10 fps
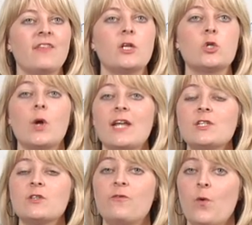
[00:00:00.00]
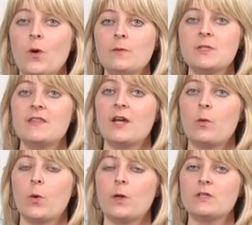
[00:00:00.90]
that transforms
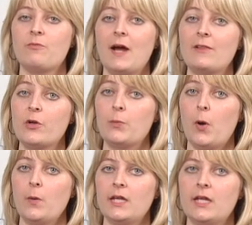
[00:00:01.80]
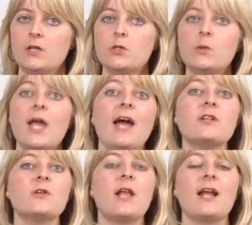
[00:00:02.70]
their world of My Little Pony into
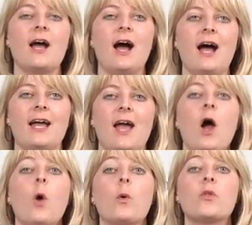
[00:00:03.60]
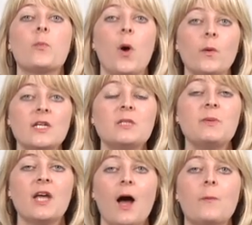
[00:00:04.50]
Canterlot High, where the ponies
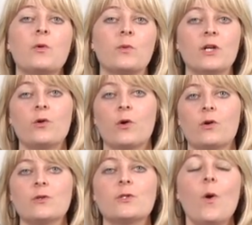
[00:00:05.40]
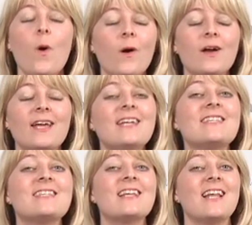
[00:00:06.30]
become real girls, or
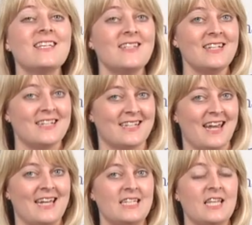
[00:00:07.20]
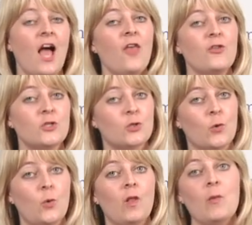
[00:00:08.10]
in Celestia's case, the
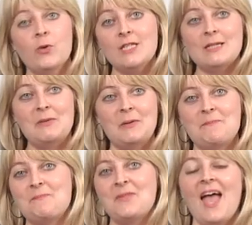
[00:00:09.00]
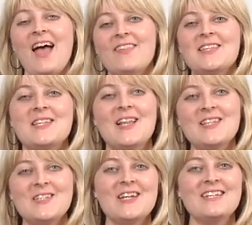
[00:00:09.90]
school principal. The
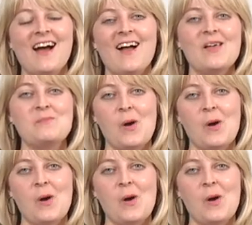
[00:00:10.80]
Celestia doll and